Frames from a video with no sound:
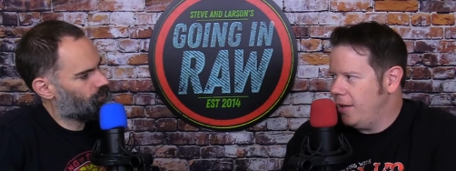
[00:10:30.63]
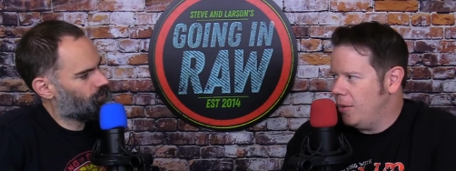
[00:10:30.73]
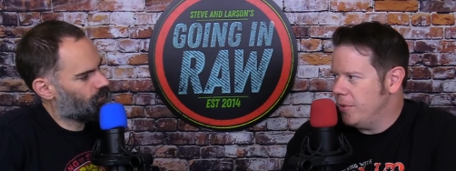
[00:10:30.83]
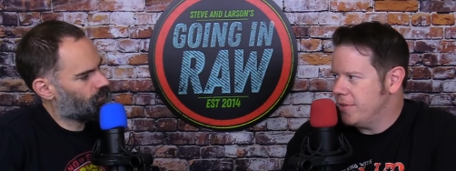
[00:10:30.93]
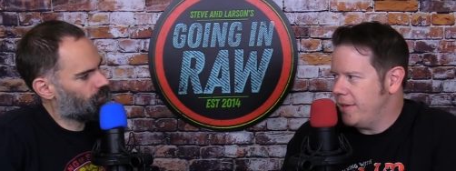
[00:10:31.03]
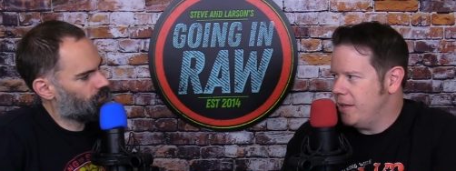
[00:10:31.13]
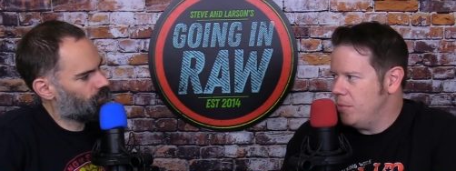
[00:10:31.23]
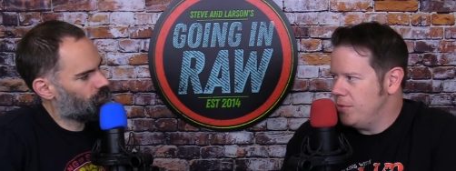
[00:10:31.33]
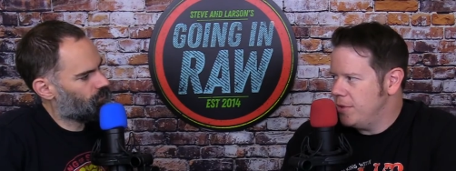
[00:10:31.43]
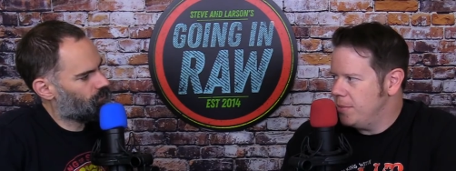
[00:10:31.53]
Speaker 1: he almost
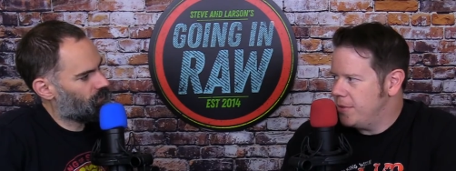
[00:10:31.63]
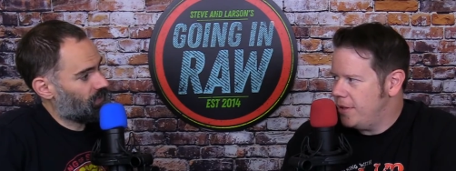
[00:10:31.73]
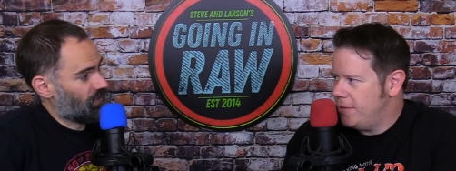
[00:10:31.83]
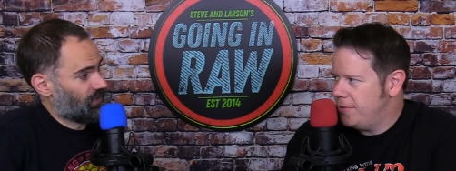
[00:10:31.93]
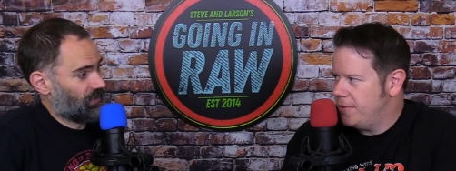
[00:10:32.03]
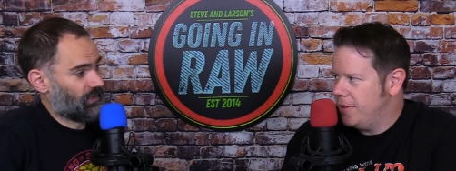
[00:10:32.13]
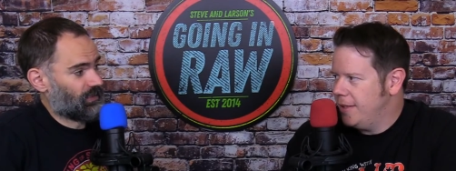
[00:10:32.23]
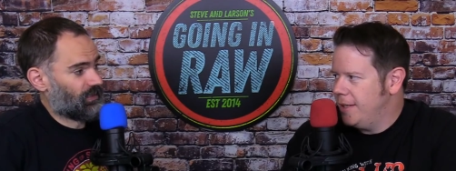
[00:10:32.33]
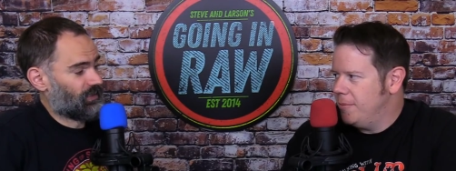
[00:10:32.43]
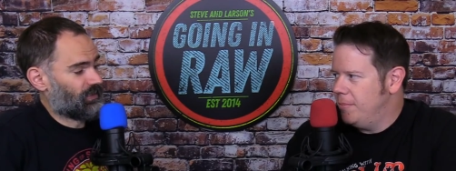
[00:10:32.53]
Hayabusa'd
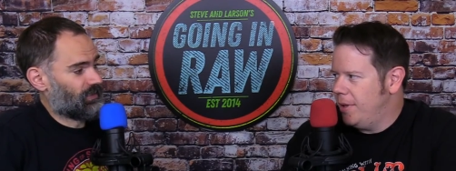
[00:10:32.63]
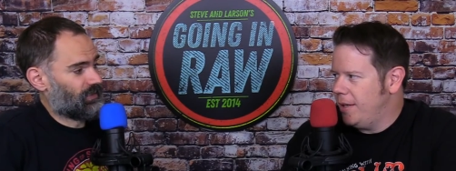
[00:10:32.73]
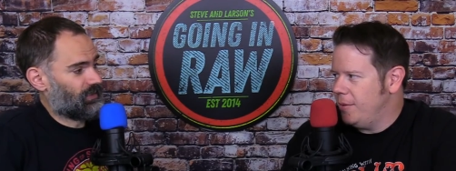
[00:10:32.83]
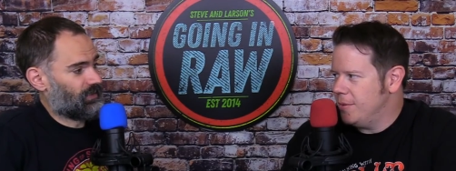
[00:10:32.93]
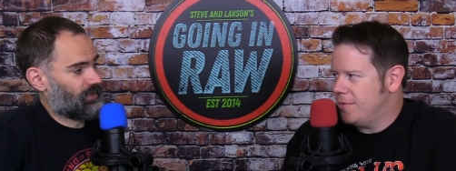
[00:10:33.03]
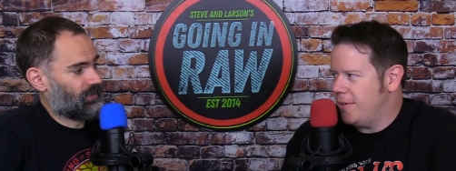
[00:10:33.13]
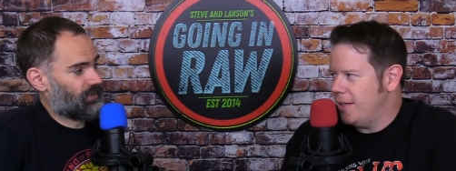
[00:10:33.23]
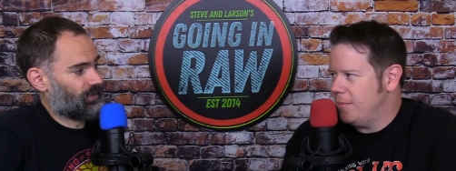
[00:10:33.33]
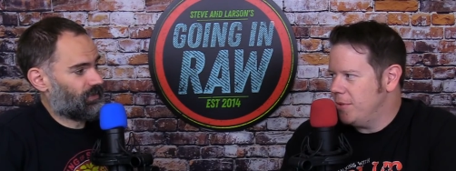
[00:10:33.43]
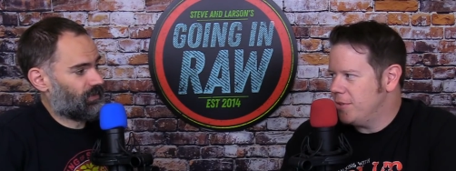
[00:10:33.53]
himself, but he was
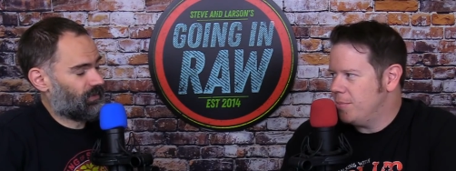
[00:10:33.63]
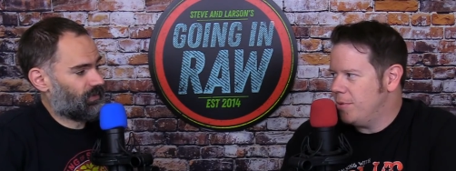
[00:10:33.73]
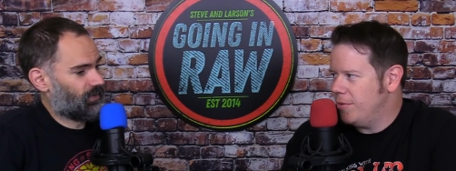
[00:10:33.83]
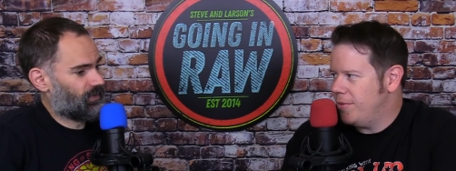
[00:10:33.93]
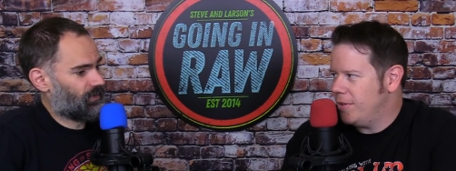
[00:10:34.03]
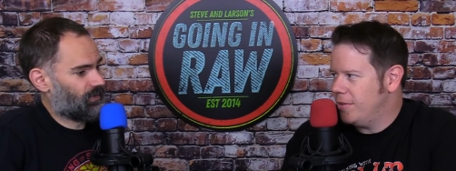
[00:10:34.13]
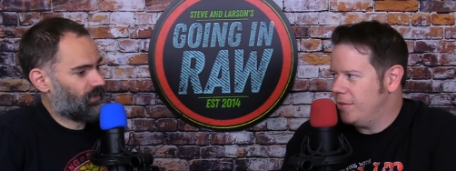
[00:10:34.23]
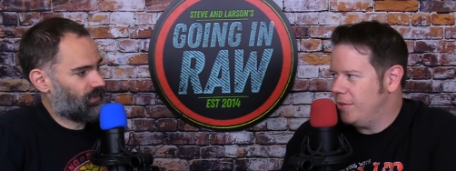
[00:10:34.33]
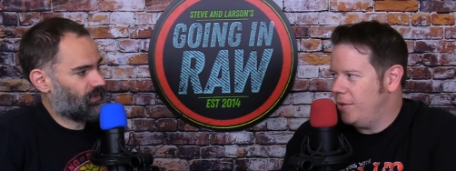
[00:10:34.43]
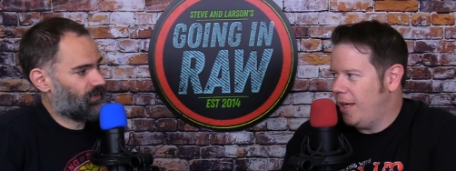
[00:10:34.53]
fighting Mister Perfect.
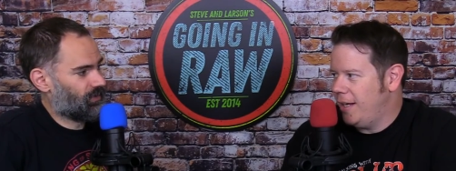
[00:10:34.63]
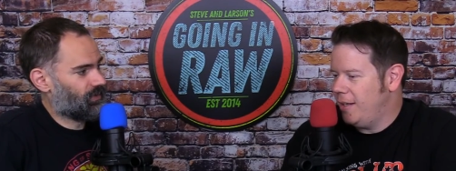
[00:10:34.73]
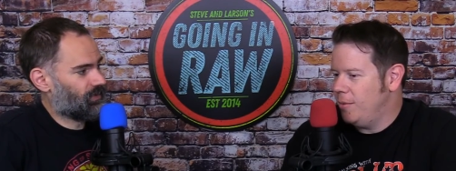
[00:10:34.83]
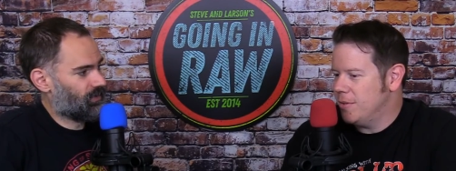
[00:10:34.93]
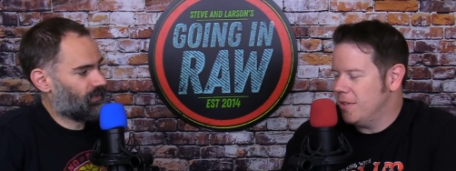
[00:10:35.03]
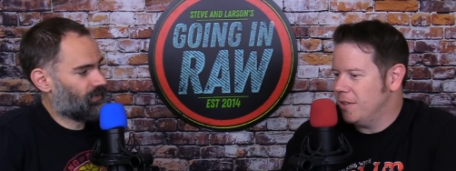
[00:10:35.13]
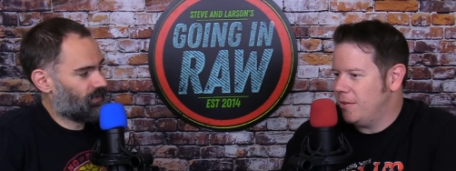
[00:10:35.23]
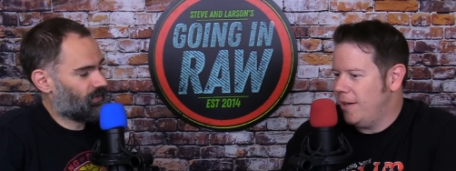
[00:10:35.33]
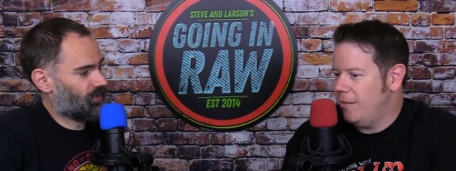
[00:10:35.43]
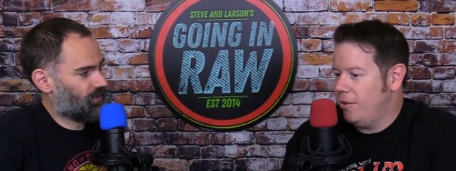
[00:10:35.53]
And he was on the
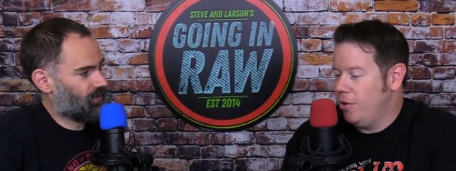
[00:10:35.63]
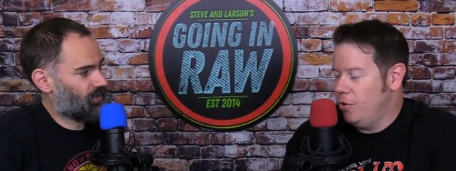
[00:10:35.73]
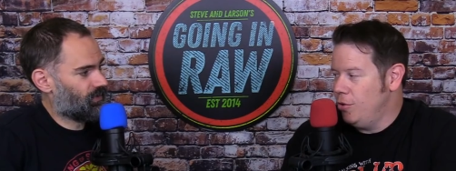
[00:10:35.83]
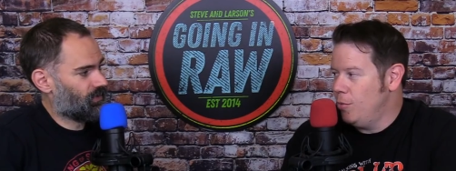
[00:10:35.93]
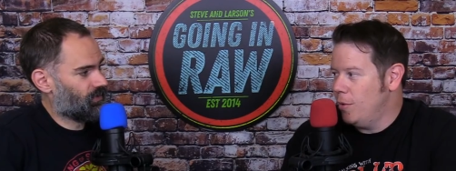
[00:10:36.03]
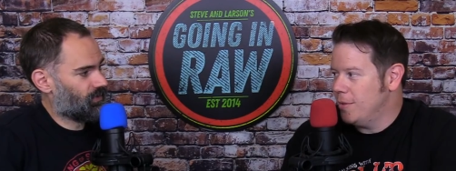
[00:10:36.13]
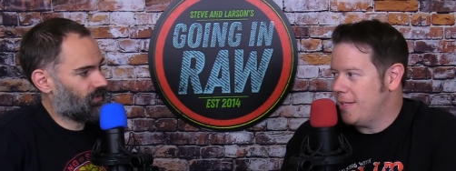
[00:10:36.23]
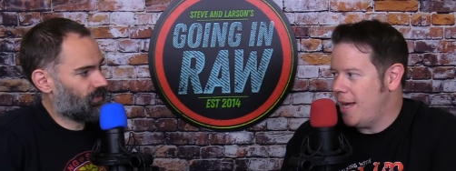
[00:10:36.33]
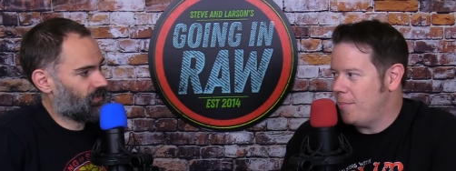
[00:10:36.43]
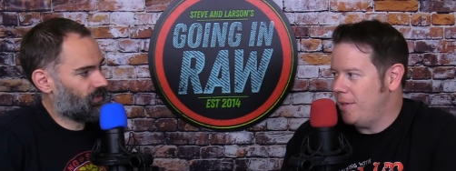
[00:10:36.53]
ground, knew what was
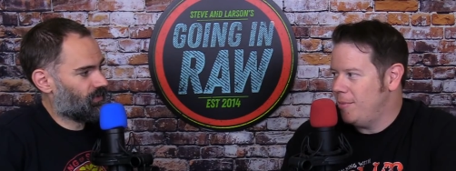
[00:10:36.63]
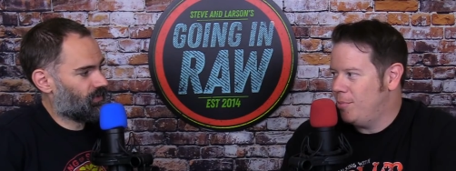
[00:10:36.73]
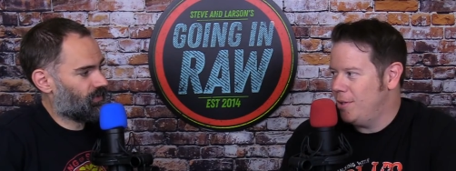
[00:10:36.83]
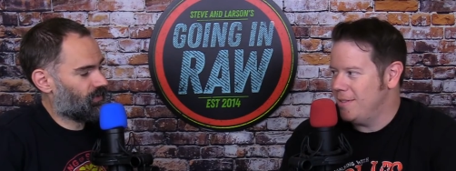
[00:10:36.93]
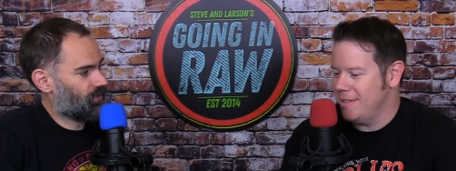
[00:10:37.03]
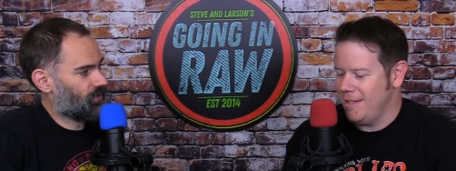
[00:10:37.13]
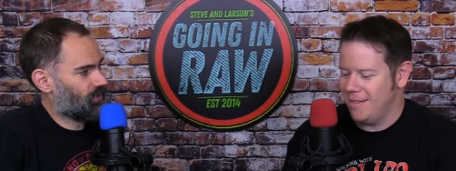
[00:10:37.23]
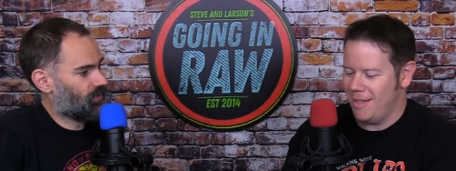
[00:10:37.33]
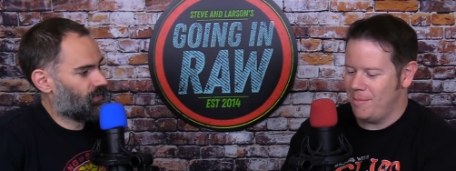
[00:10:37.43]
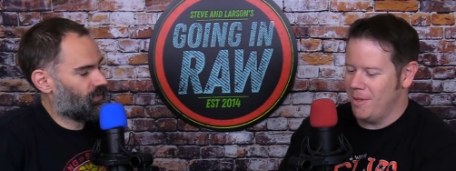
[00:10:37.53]
happening, put his
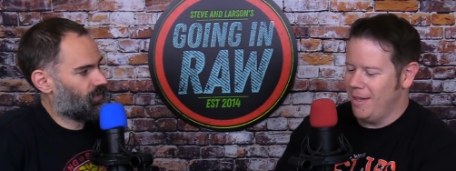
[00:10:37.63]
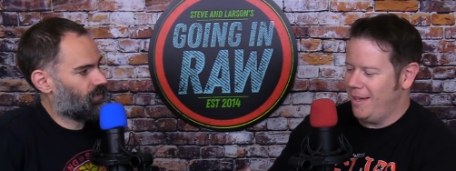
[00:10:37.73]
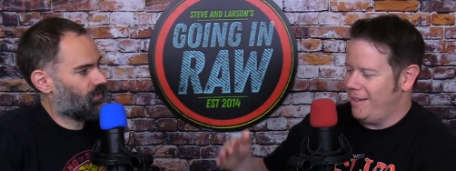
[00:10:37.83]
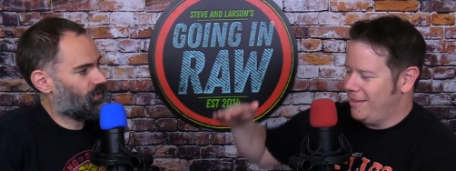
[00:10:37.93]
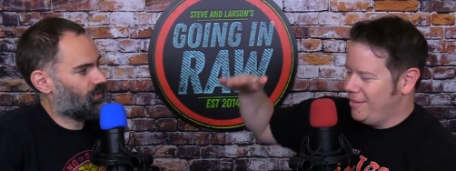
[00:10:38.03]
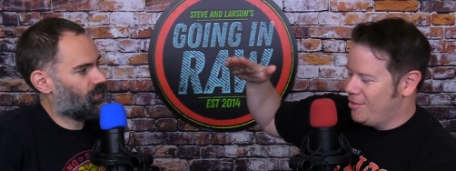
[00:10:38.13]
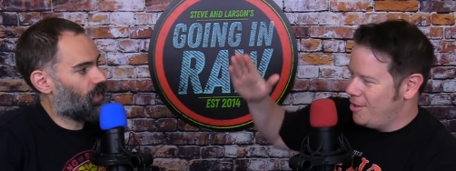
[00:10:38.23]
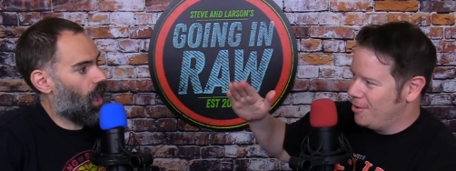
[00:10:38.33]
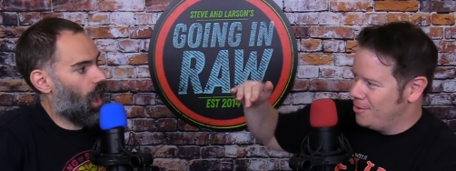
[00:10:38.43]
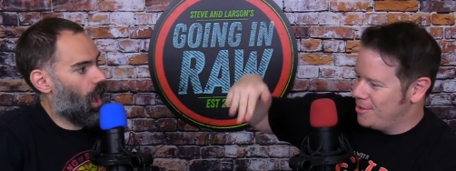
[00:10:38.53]
knees up, and
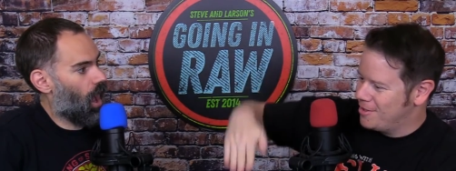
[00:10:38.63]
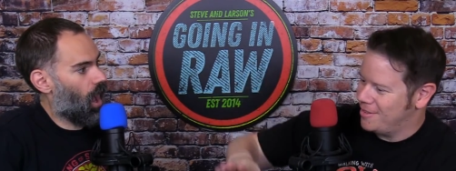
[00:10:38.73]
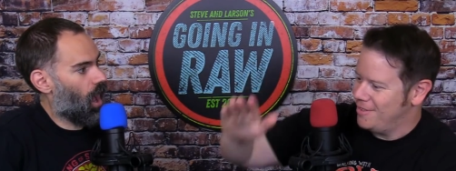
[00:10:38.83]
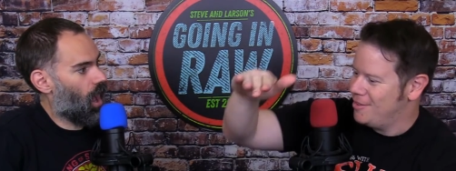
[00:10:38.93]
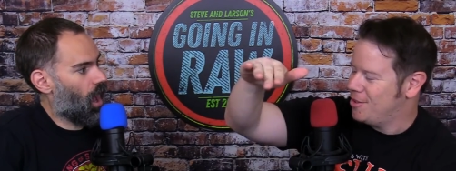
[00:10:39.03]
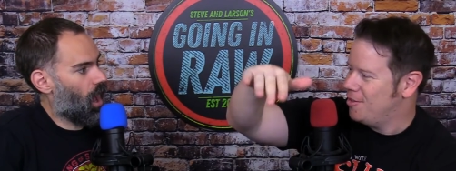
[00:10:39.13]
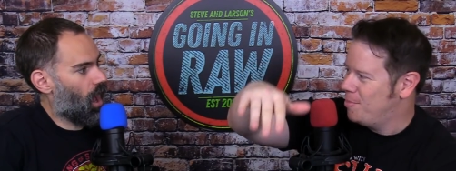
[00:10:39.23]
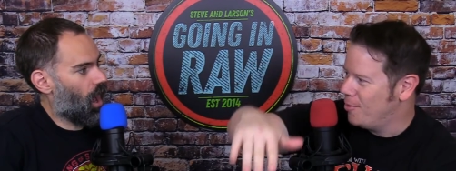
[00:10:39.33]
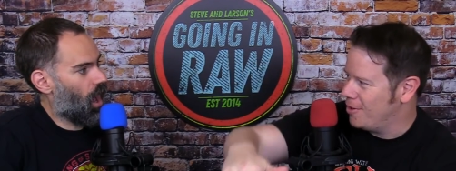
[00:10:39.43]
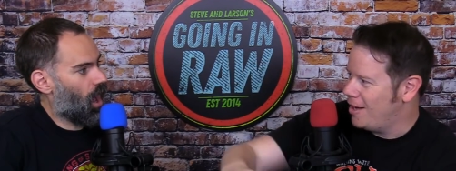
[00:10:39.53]
Jericho just
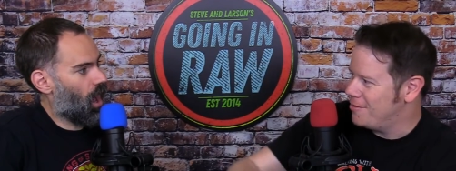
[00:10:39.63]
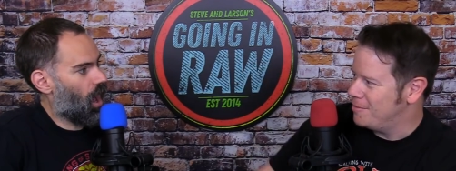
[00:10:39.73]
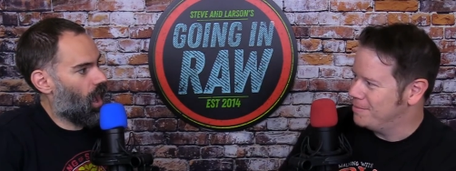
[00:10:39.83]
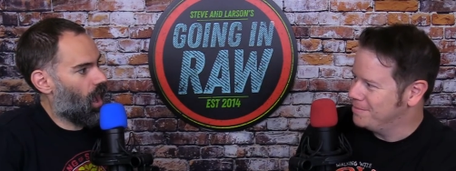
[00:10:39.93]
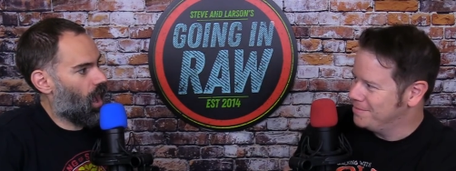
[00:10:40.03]
surfboard off him.